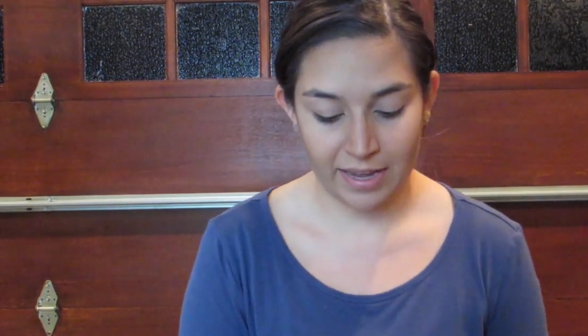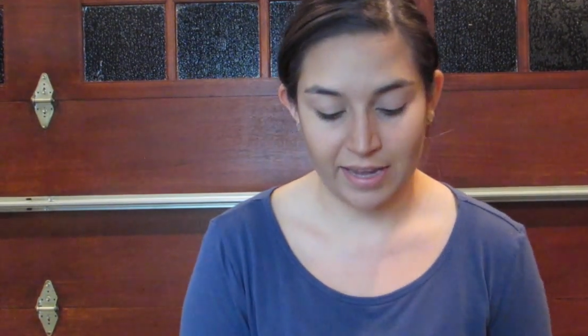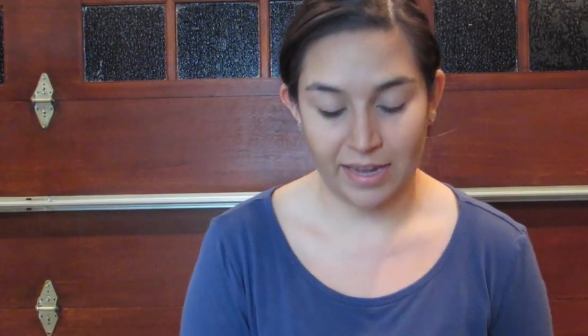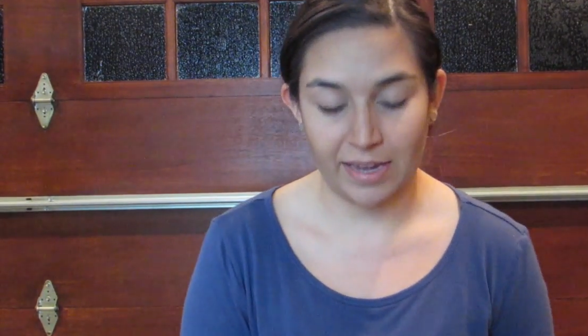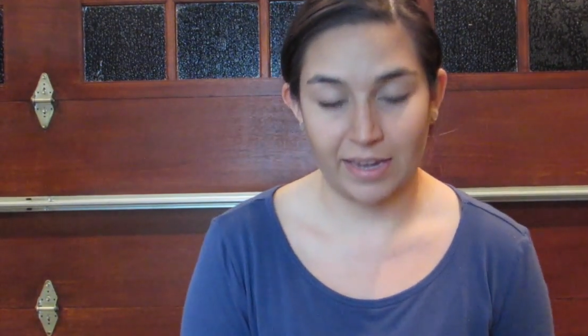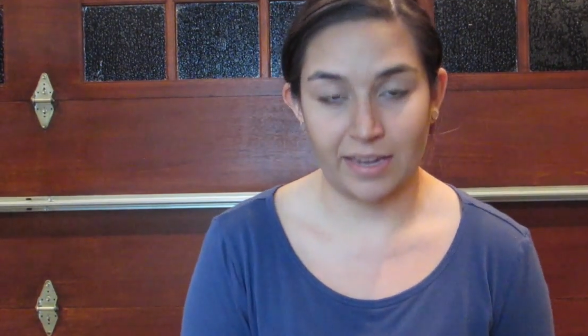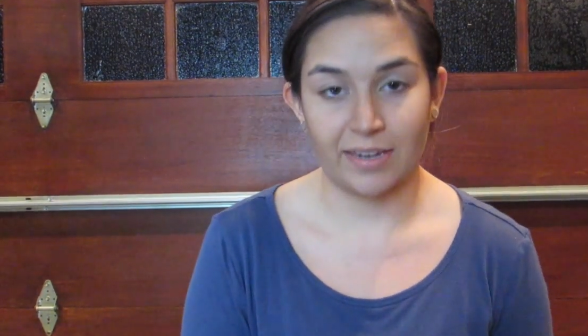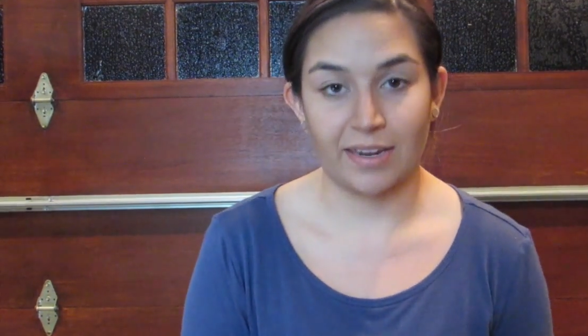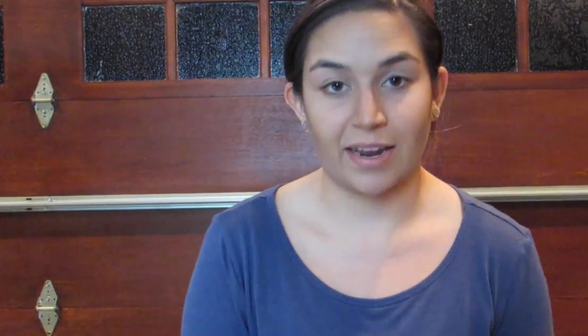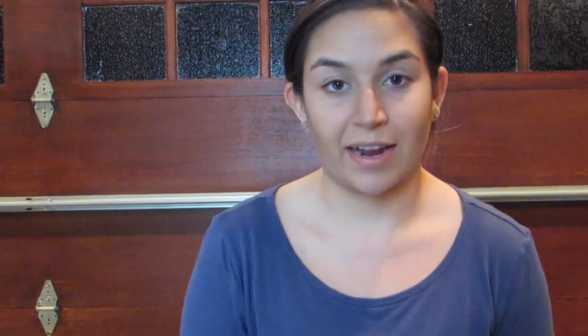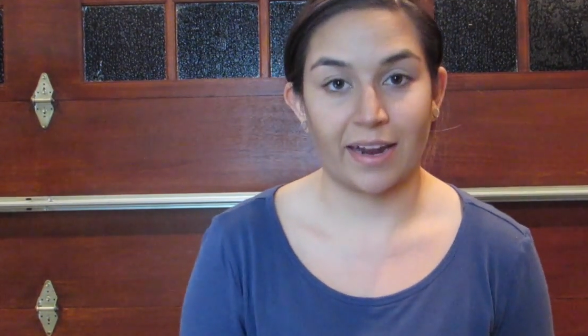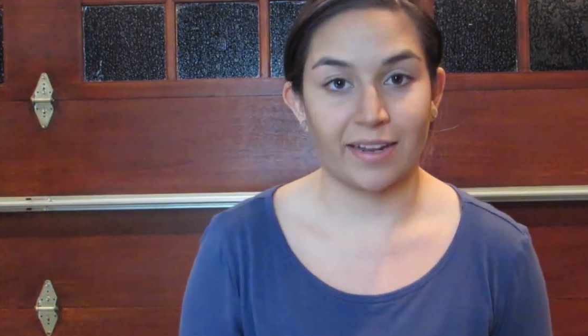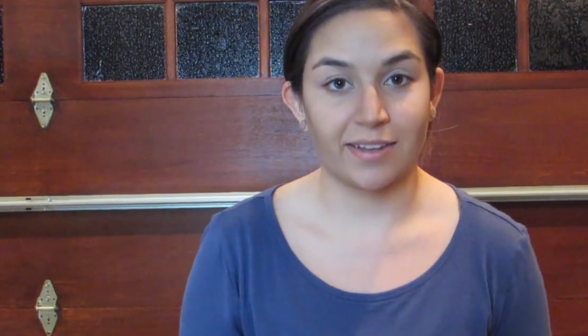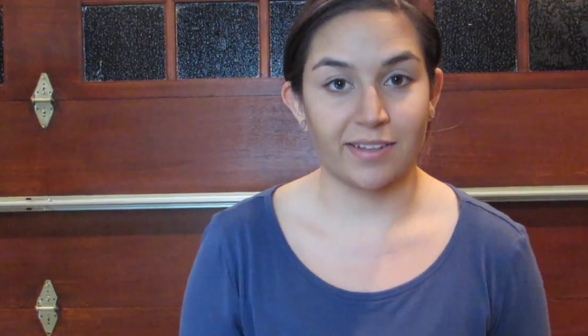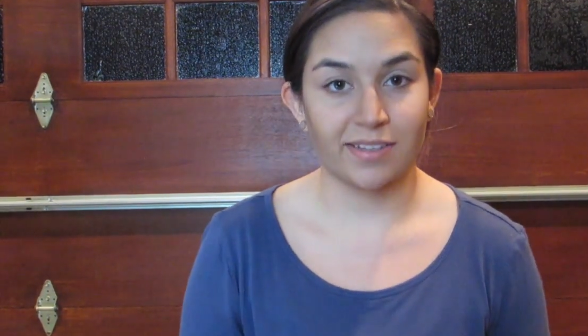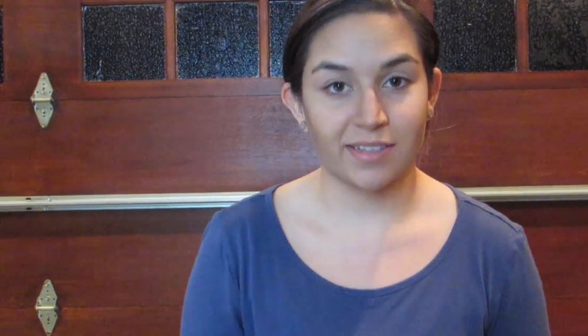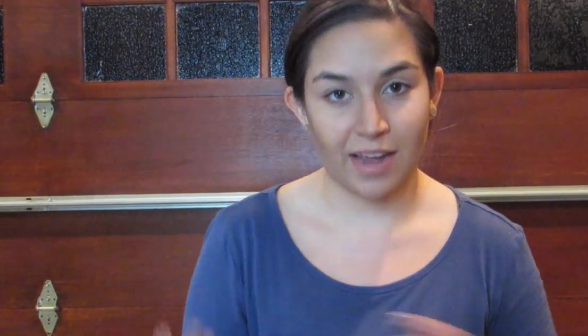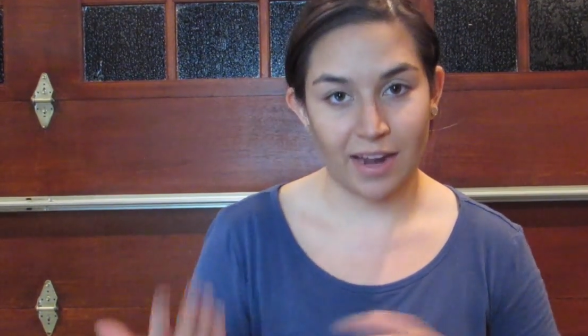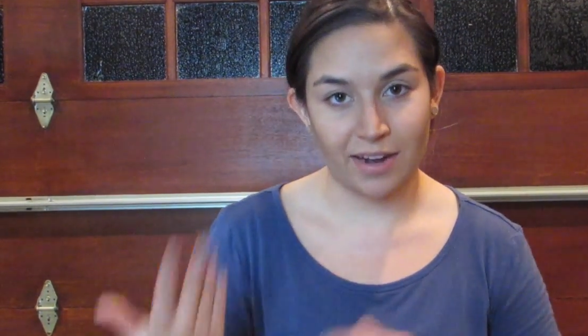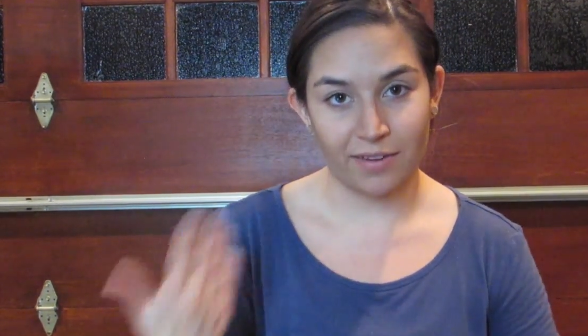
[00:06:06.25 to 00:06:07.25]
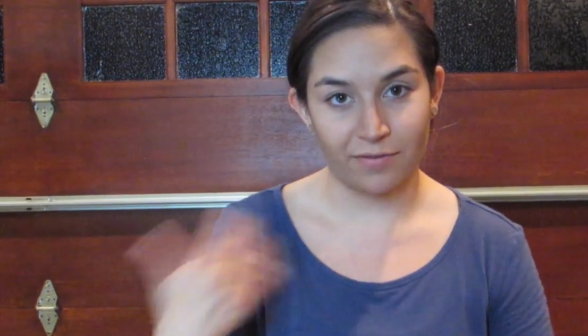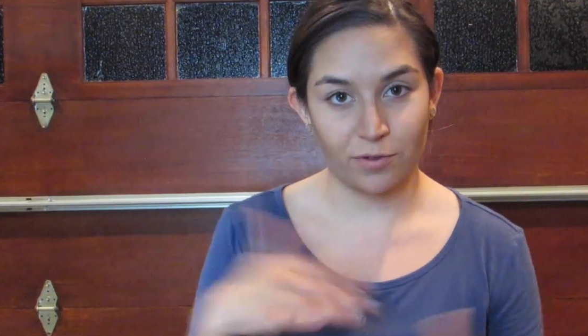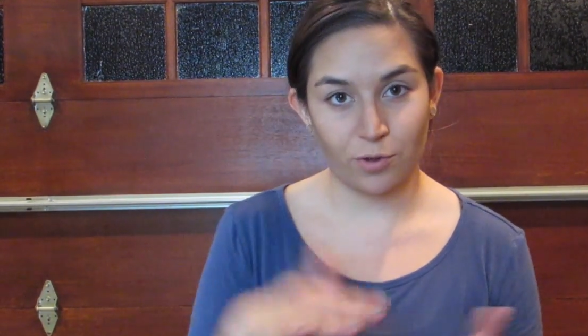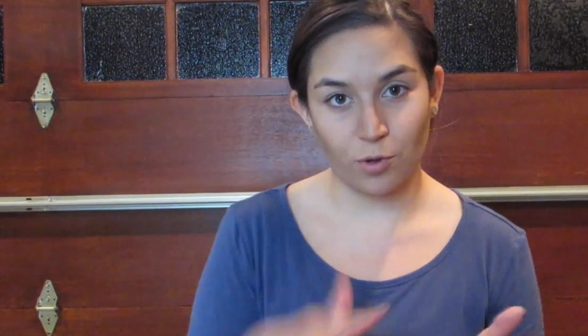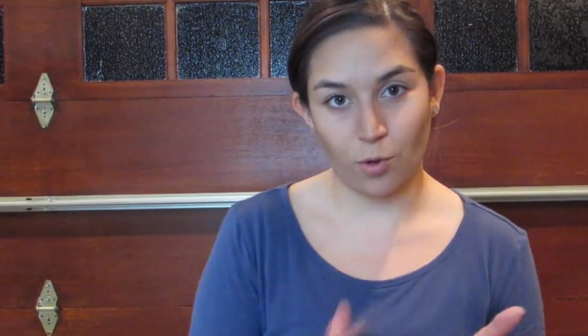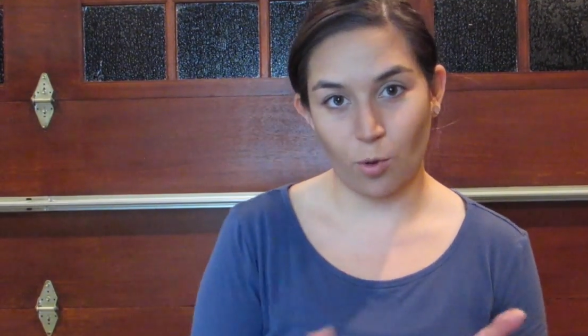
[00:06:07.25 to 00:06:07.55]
a nice kind of